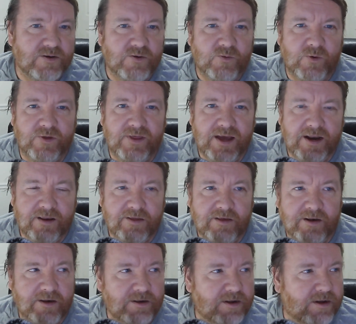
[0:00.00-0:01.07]
With that
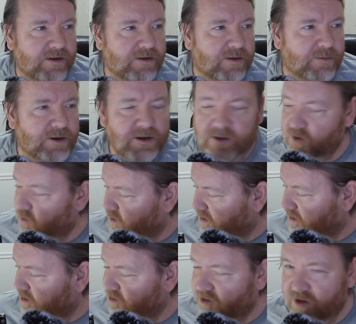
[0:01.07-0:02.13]
said and done, I'm going to
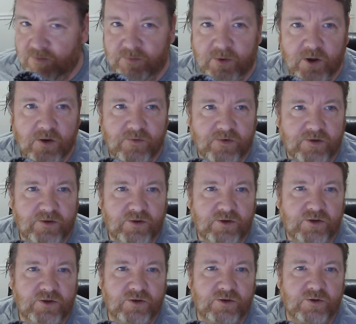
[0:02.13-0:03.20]
quickly jump over
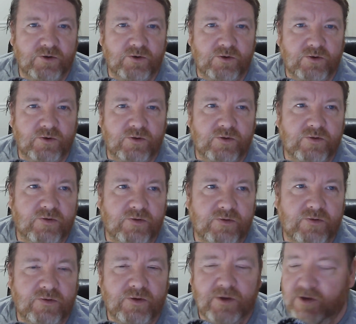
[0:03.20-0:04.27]
to,
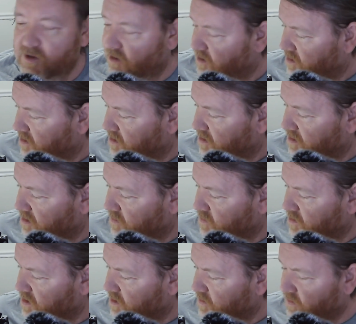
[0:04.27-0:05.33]

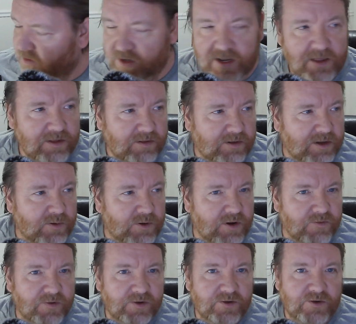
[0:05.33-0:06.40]
well, let's go
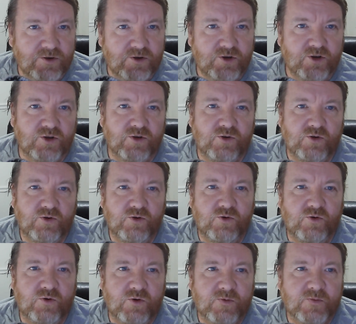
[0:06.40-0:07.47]
over
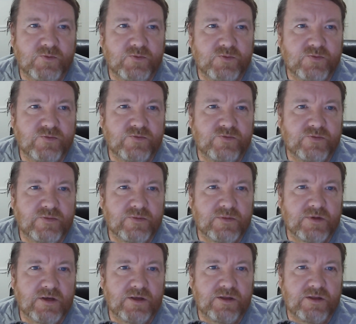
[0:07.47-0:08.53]
to
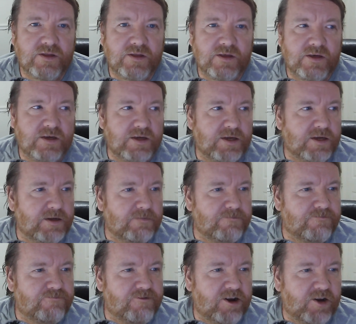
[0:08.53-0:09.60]
the
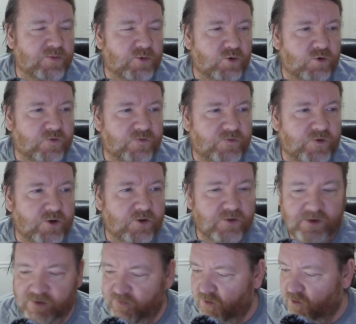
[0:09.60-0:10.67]
breadboard
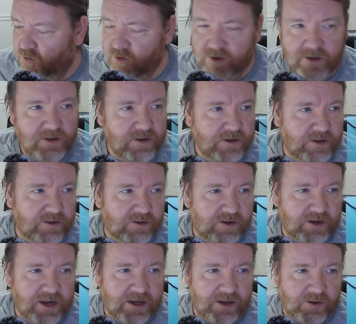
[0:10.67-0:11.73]
first of all, just to
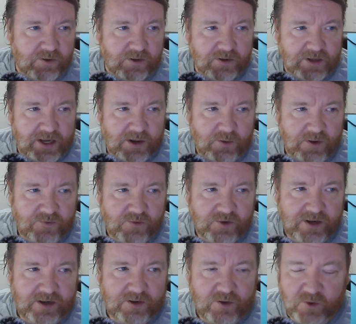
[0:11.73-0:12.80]
take a look how I've got
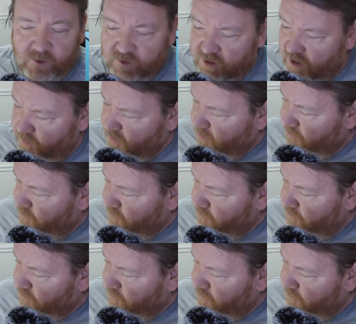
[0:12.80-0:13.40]
it hooked up.